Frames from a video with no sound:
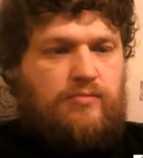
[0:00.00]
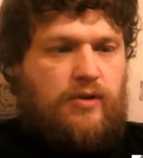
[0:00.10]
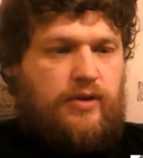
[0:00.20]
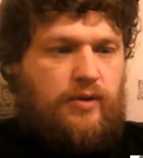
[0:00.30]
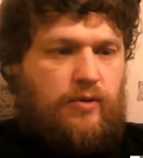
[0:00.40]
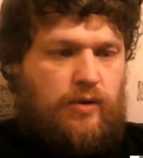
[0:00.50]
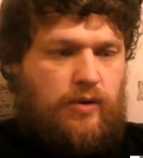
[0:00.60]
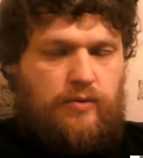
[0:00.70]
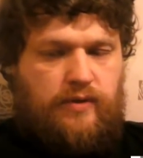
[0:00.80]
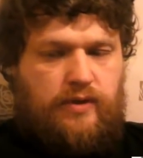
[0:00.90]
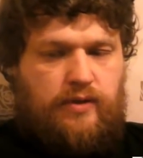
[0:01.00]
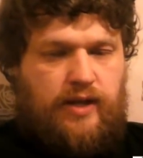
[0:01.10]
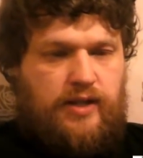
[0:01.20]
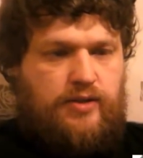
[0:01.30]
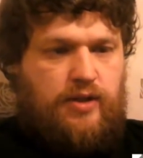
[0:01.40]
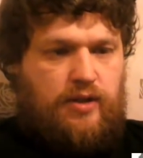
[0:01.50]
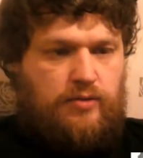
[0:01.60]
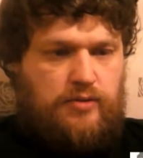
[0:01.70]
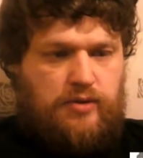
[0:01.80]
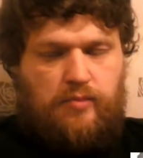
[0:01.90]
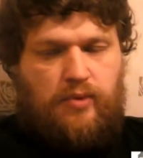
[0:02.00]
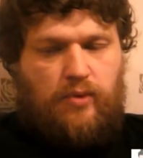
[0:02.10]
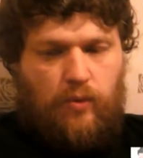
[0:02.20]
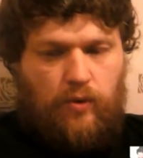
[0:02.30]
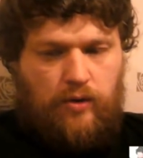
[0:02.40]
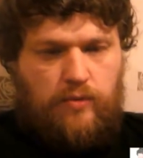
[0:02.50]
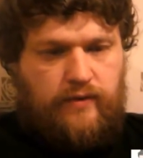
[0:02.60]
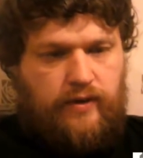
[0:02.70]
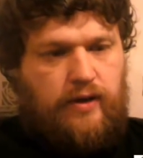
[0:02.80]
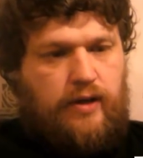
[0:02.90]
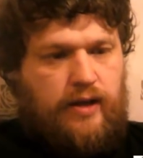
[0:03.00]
alt-right all over, it's Donald Trump all over.